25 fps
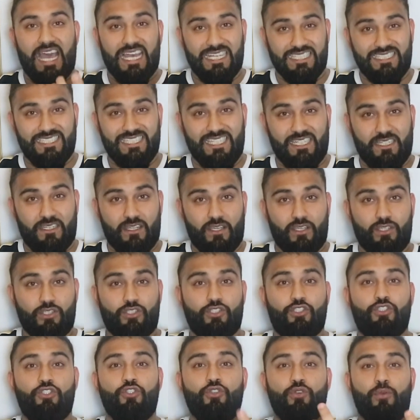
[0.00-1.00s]
acid
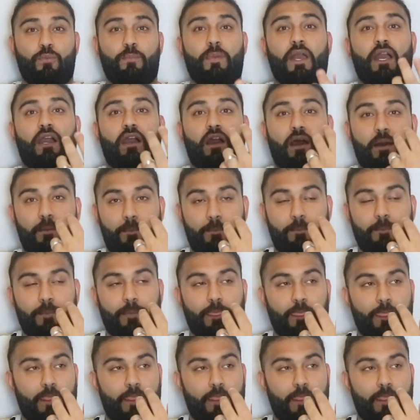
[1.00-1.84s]
shoot back up.